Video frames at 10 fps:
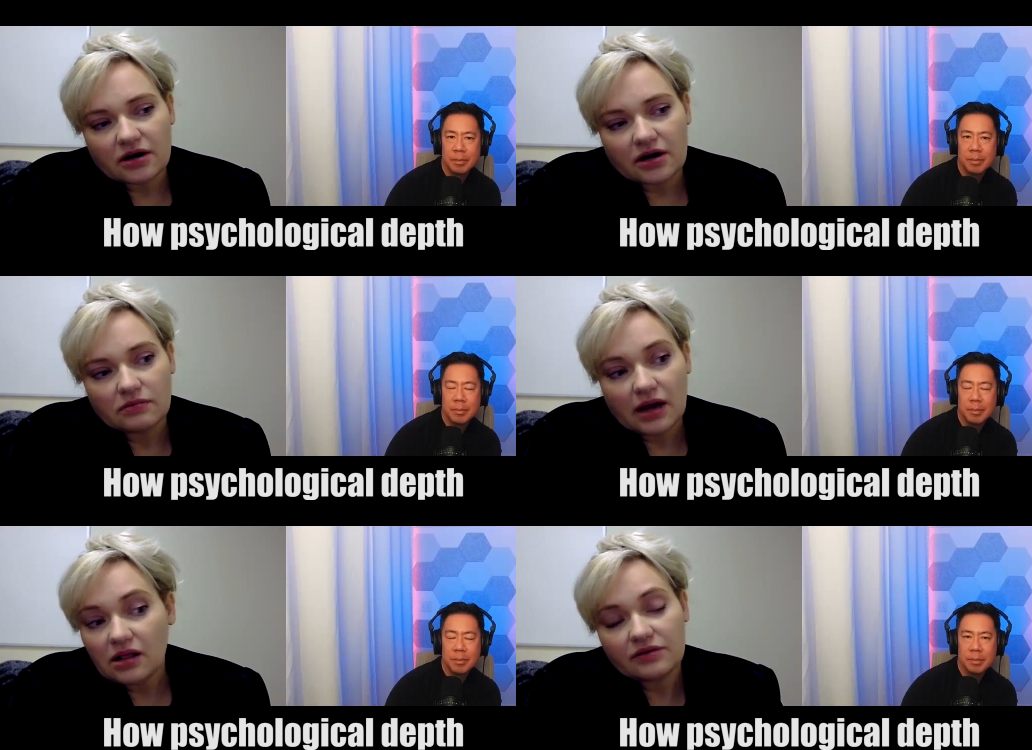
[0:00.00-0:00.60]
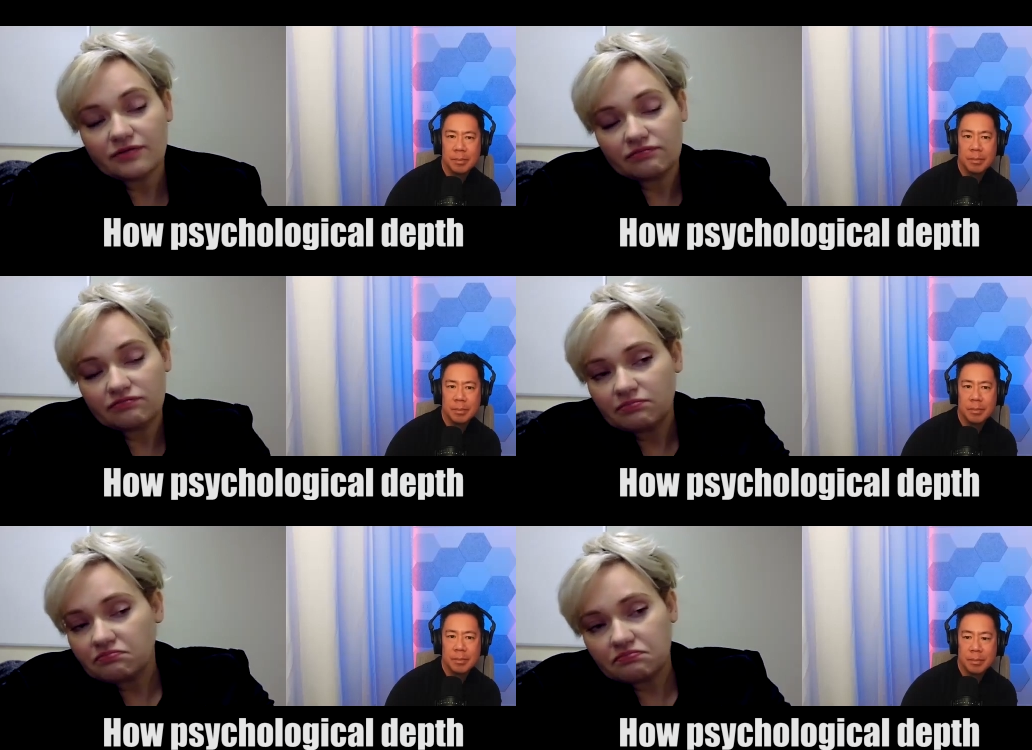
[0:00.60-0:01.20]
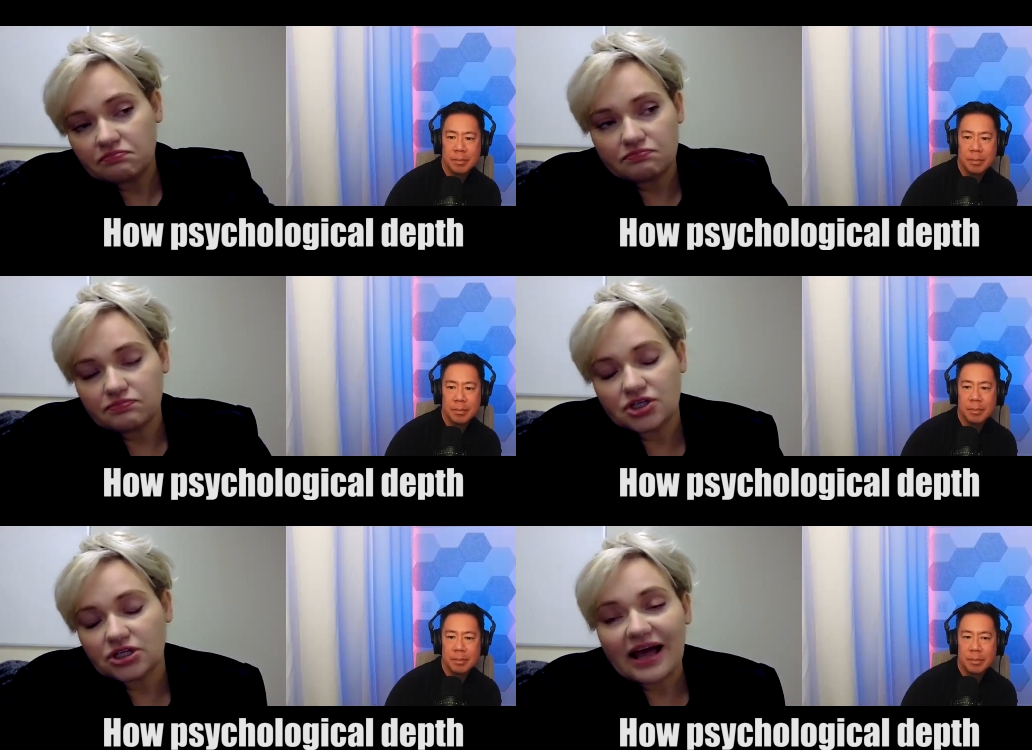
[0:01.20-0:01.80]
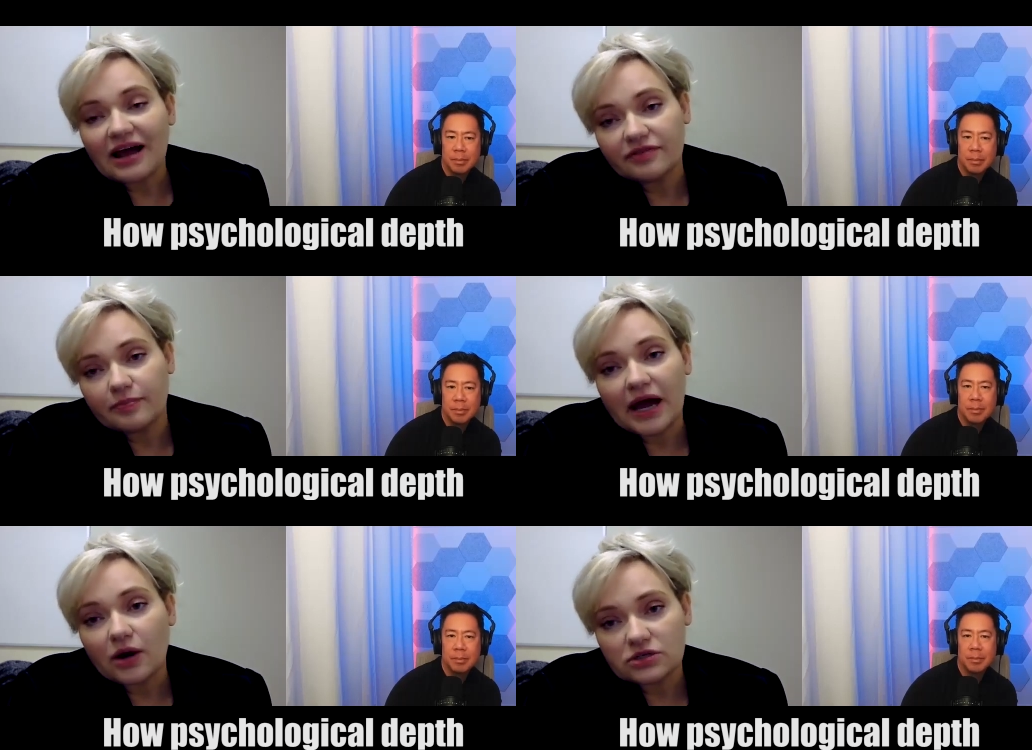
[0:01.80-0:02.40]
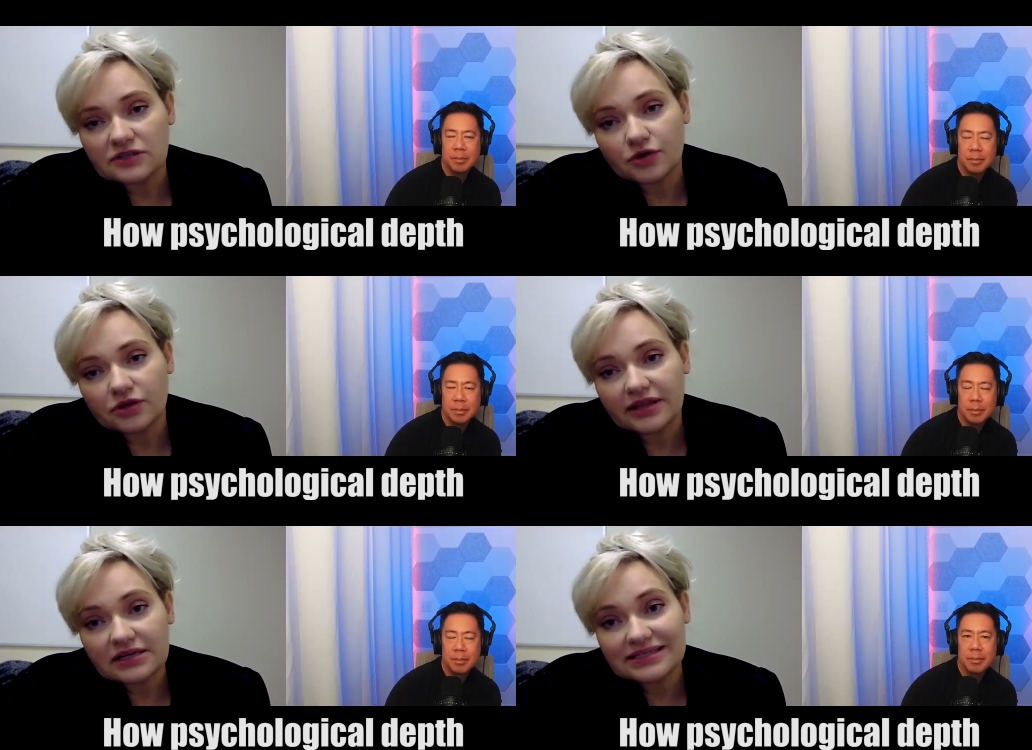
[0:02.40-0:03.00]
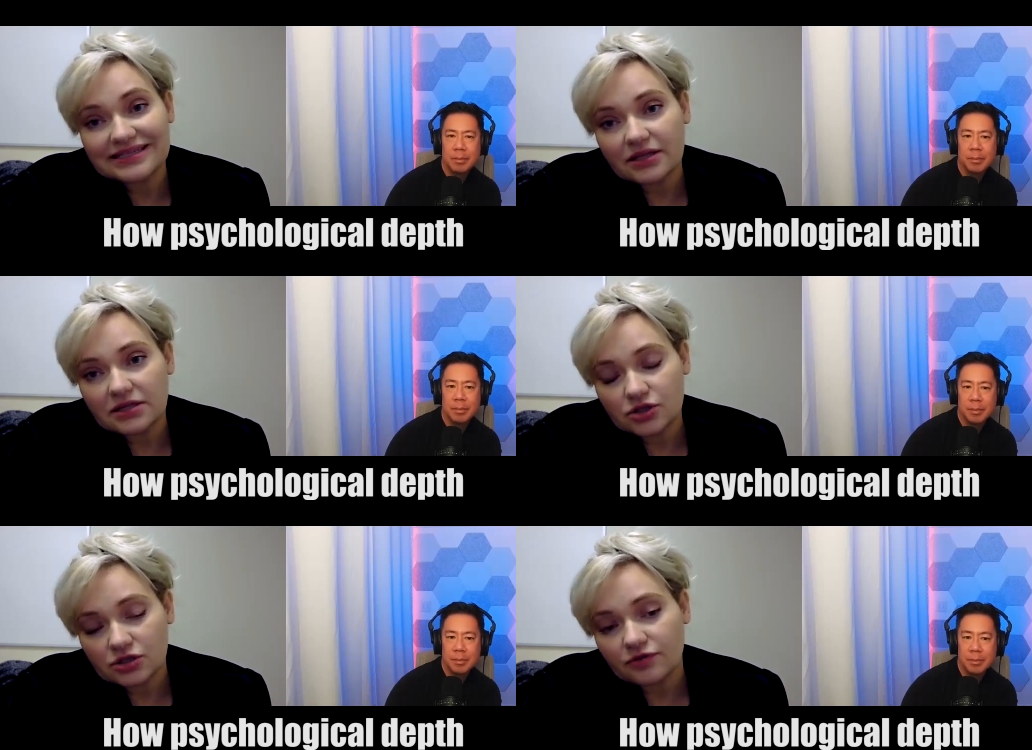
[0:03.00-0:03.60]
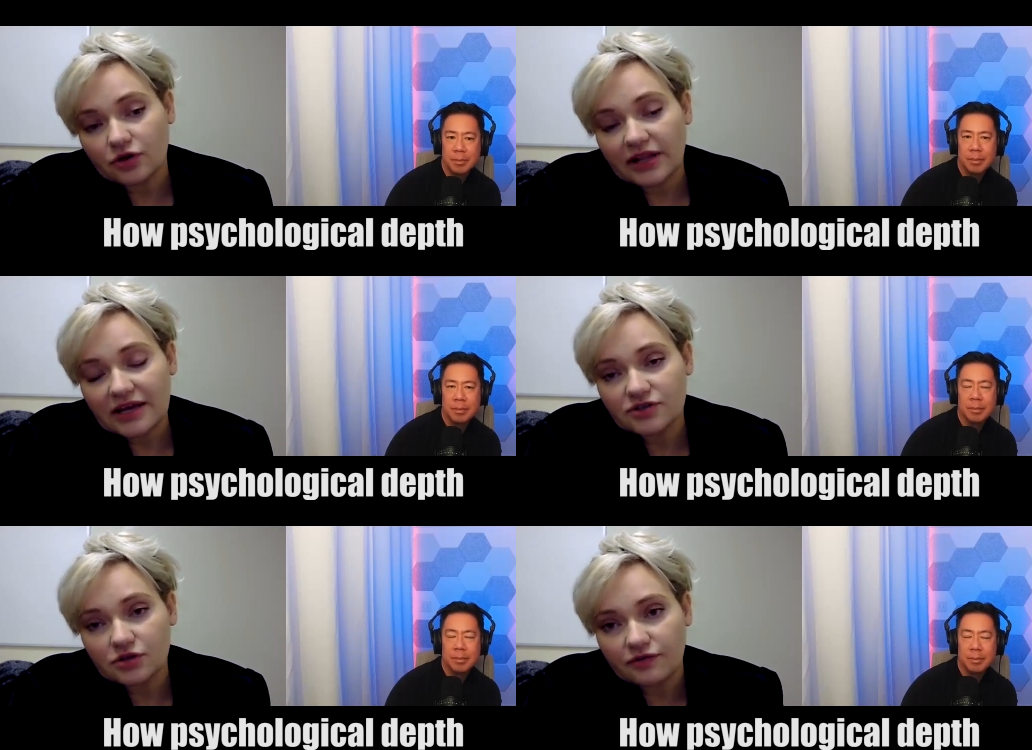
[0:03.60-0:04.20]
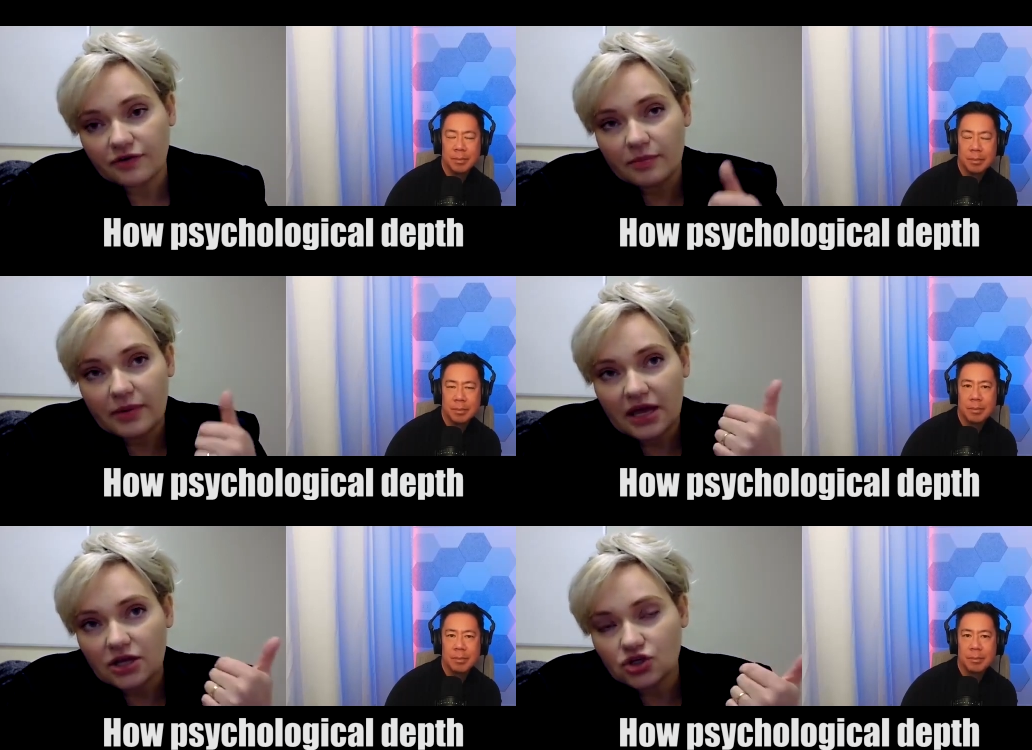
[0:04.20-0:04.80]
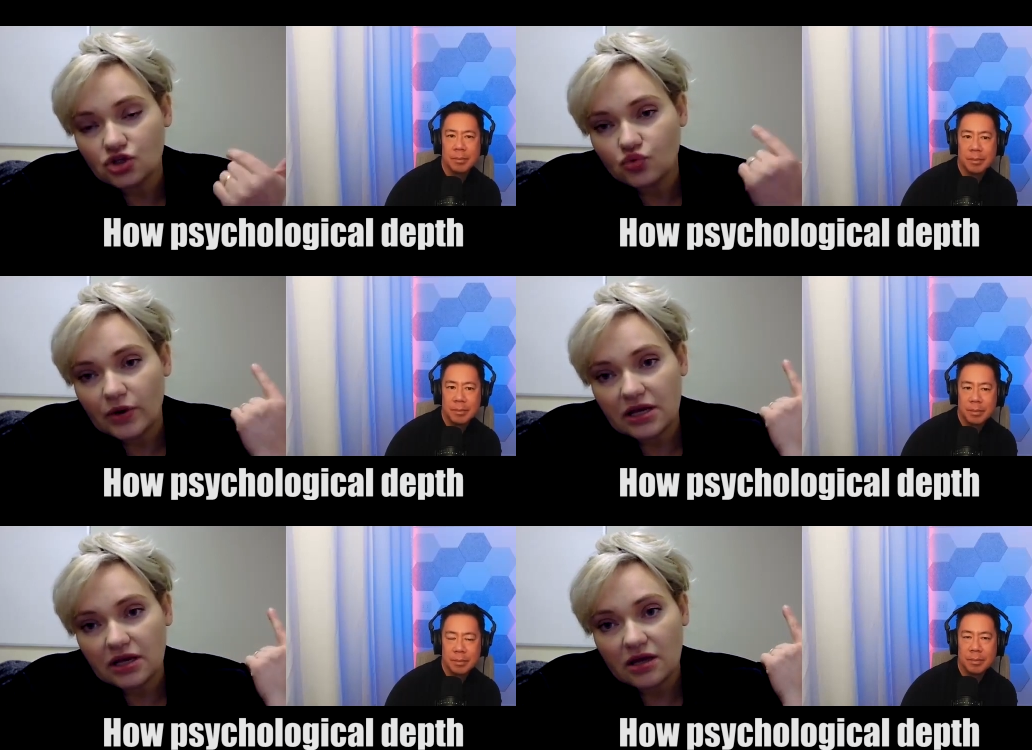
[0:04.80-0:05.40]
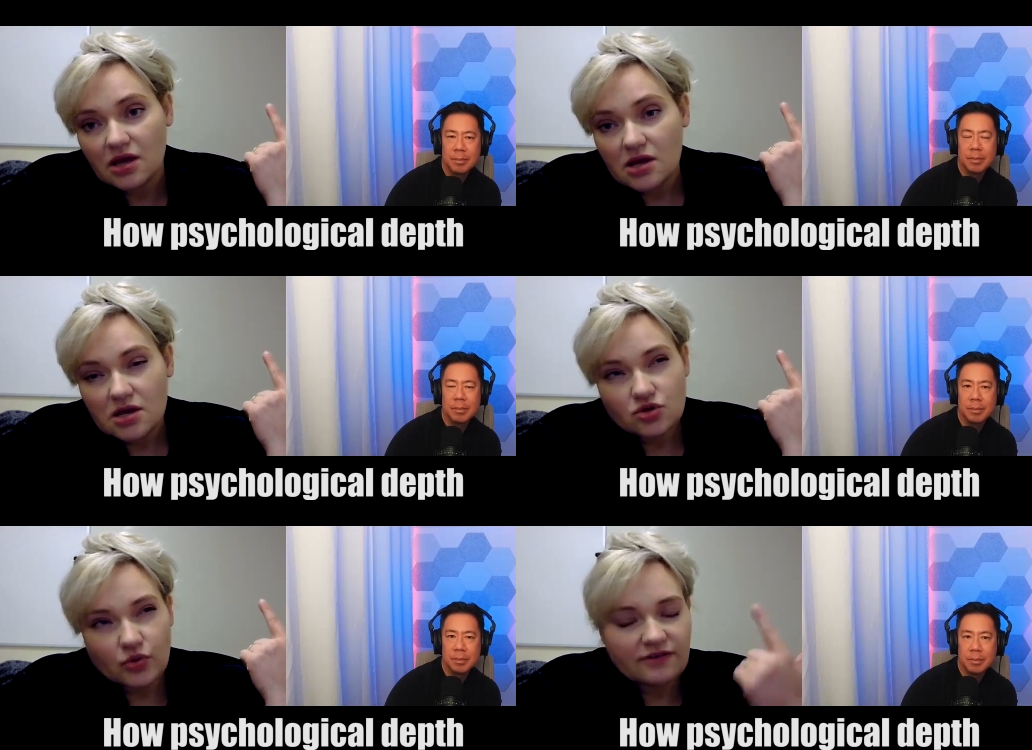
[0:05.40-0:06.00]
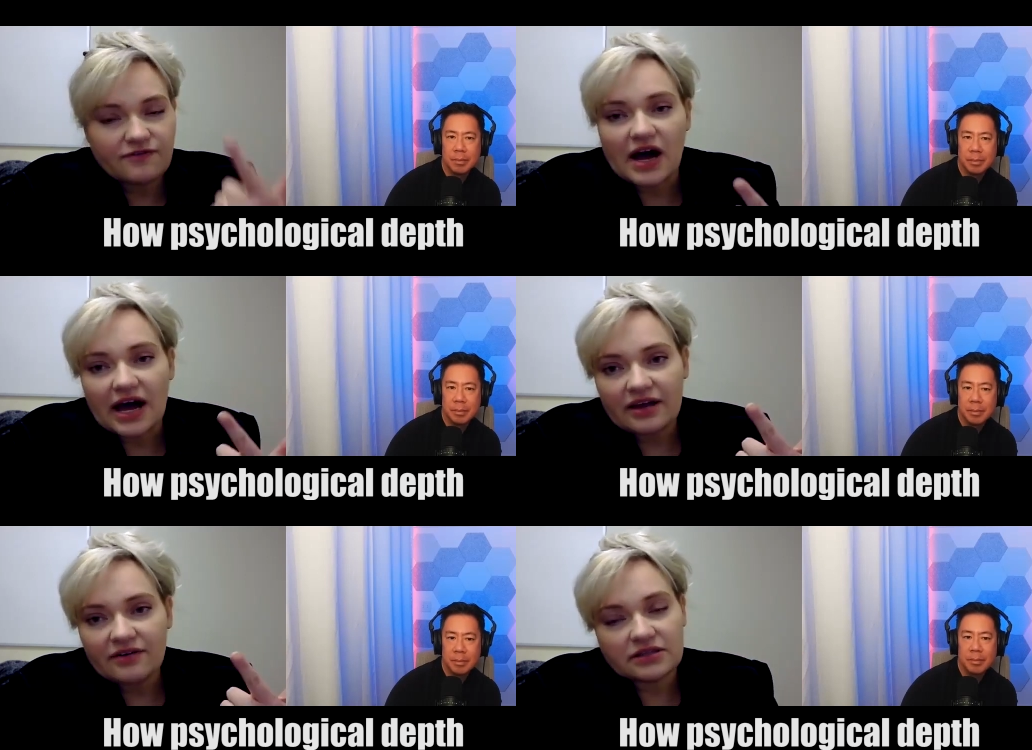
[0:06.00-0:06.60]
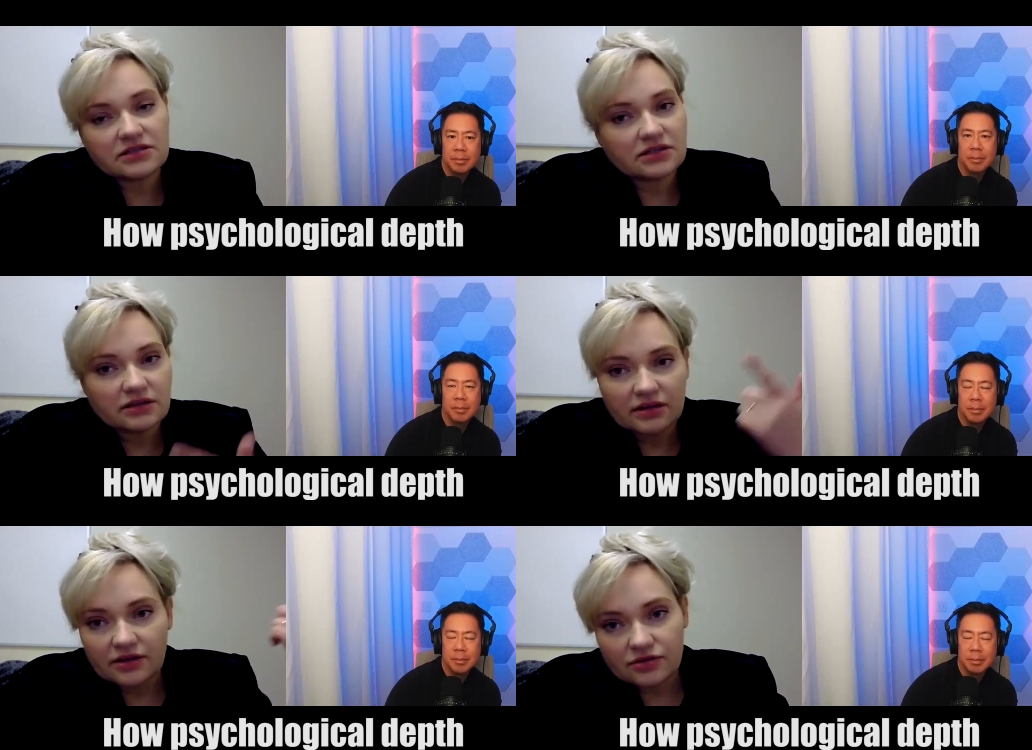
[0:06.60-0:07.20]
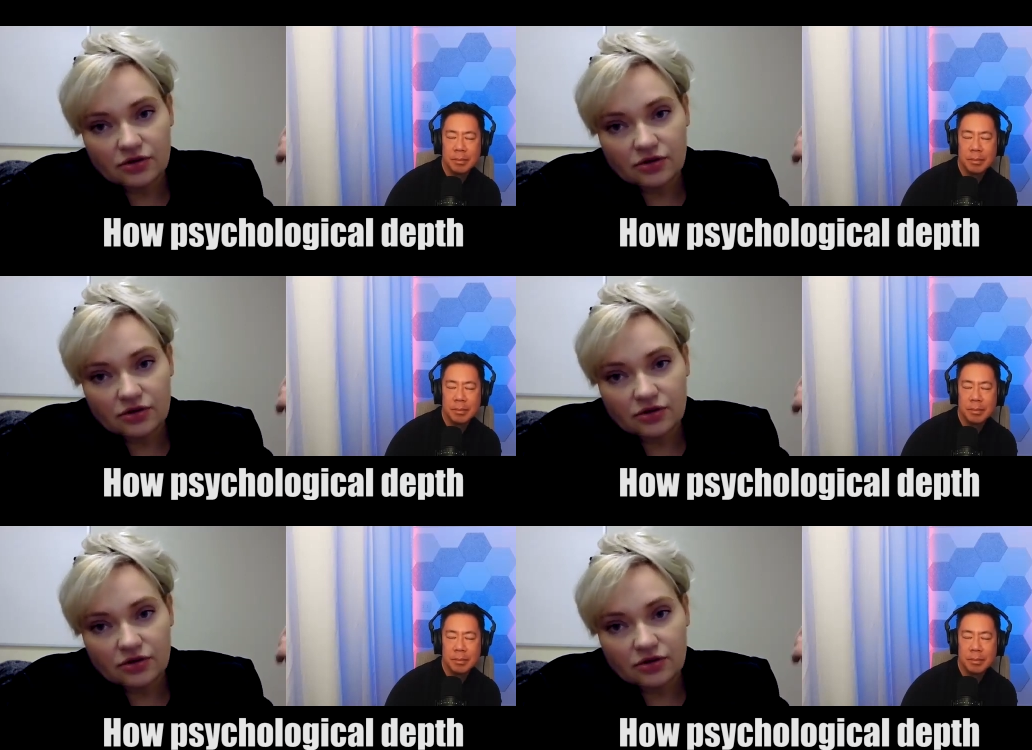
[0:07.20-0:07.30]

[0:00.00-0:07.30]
Speaker 1: are well if she'll have the powers for the next 10 years of her life so from age 20 25 until uh,